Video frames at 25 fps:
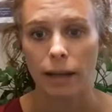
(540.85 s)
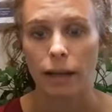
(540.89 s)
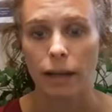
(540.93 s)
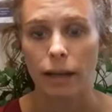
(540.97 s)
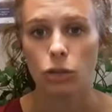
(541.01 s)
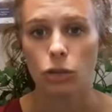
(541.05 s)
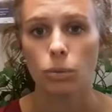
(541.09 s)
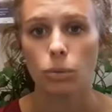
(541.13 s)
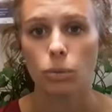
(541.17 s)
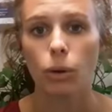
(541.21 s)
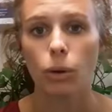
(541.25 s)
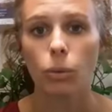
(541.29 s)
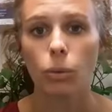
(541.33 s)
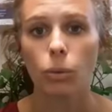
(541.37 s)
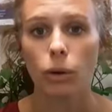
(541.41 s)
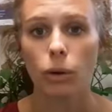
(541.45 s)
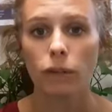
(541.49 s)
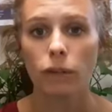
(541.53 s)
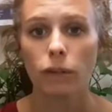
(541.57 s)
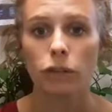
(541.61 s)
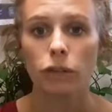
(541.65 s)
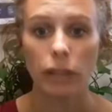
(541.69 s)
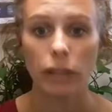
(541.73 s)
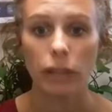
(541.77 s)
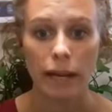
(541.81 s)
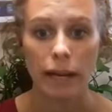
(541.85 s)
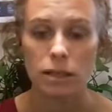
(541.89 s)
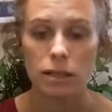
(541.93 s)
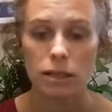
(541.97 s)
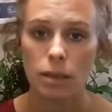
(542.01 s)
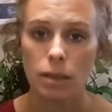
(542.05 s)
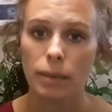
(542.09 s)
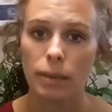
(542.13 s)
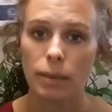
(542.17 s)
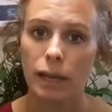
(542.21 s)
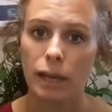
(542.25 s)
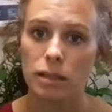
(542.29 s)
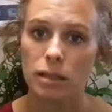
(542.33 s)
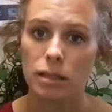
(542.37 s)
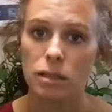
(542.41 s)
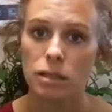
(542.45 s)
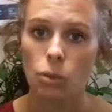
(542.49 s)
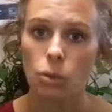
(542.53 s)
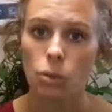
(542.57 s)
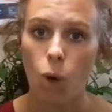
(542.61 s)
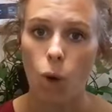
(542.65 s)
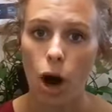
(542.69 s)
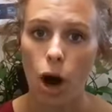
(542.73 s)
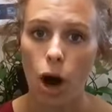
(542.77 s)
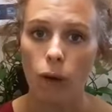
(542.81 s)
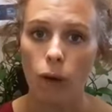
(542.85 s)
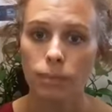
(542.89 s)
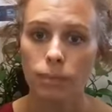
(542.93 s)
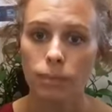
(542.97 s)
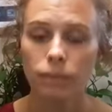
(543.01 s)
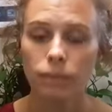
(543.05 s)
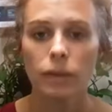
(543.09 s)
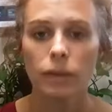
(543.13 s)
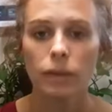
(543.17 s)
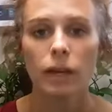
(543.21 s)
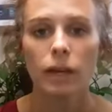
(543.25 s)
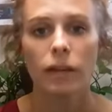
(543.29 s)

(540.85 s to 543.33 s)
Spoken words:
and you put one of your legs up against a wall.